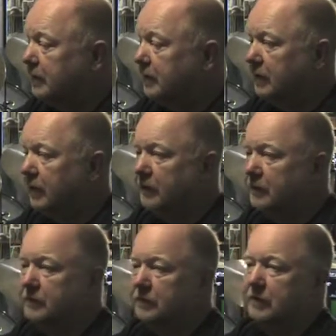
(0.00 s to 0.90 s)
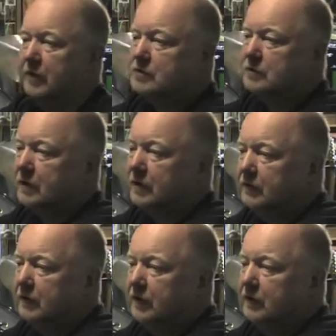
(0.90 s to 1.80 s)
Last session I
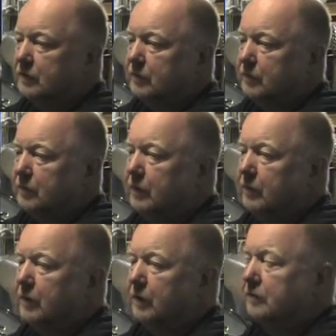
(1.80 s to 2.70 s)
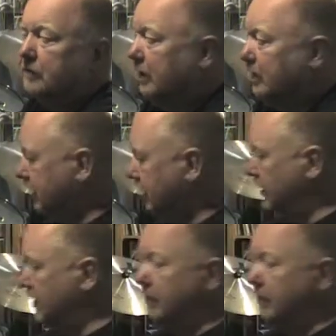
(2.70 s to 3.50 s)
did, we were taking